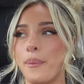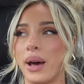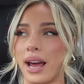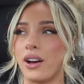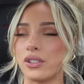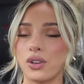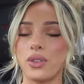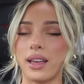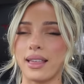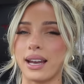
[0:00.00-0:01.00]
but I also
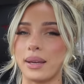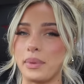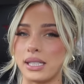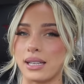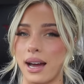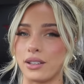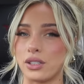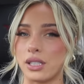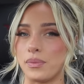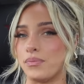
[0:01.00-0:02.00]
think that it can be
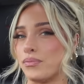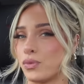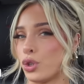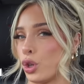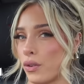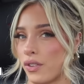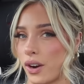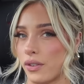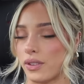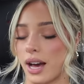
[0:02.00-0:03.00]
styled to look
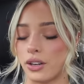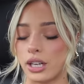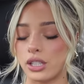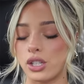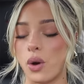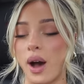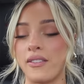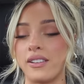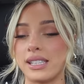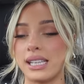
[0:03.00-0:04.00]
very flattering. So
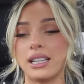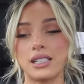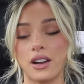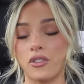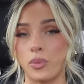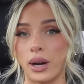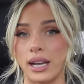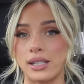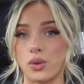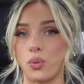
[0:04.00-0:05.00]
I've seen a ton of
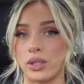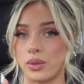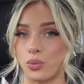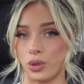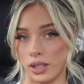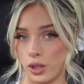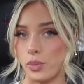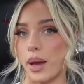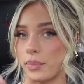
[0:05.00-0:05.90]
brands with some really cute